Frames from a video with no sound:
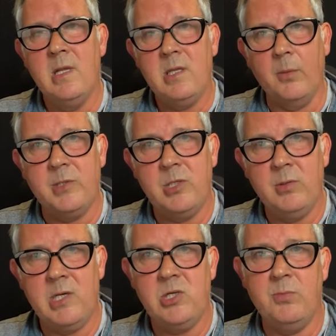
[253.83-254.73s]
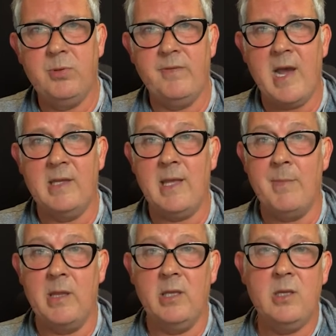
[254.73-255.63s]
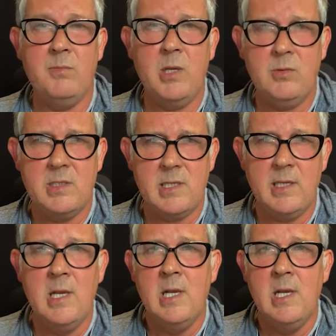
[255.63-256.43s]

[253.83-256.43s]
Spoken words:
the opportunities you provide them, and the community.